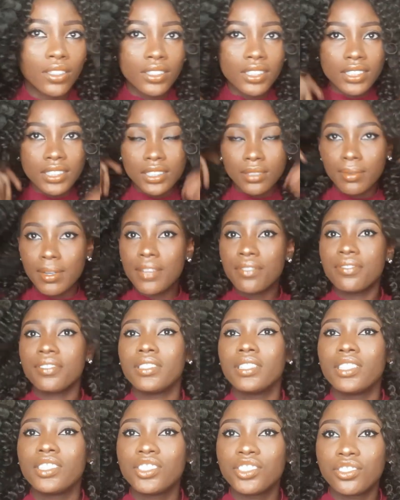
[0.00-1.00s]
this is my
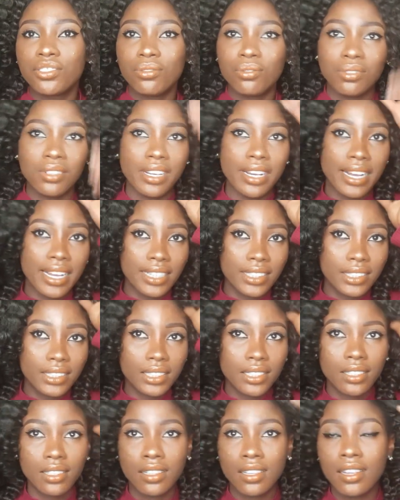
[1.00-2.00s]
finished look,
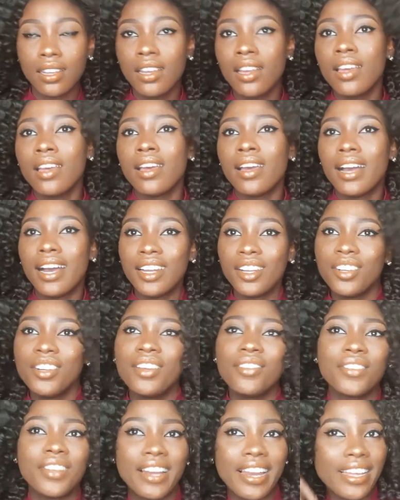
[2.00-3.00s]
guys. I don't
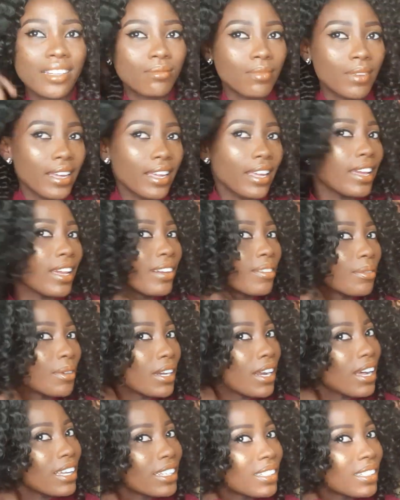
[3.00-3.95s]
know if you like my hair, but